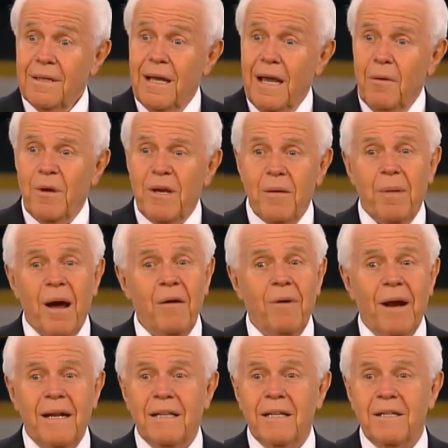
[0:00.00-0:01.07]
And when you're about
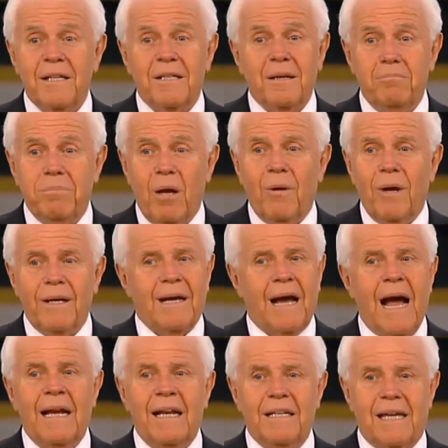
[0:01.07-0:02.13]
ready to just to blow it,
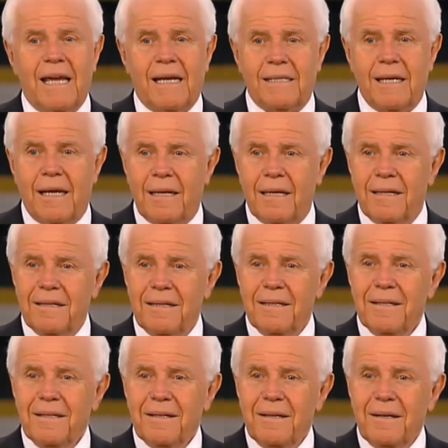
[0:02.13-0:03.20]
kindness kicks in.
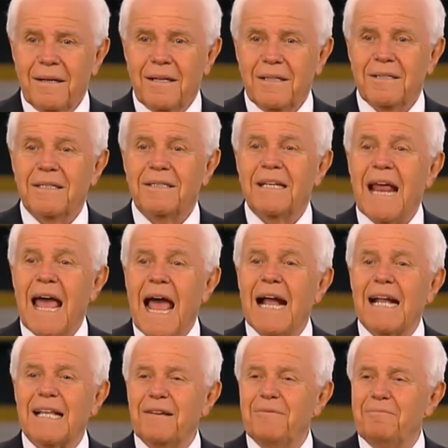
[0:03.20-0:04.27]
Because it's an
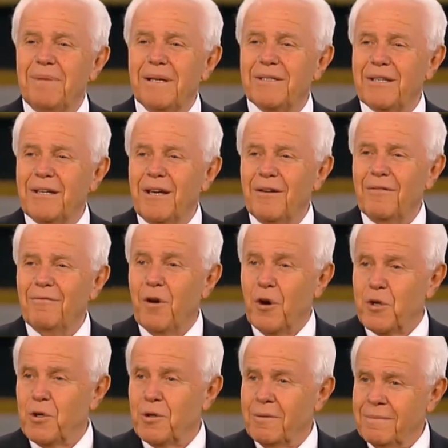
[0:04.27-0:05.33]
active, busy
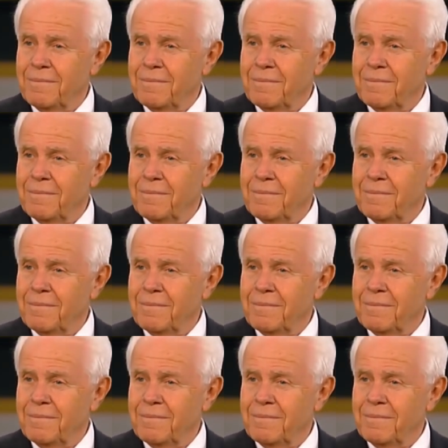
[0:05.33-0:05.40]
virtue.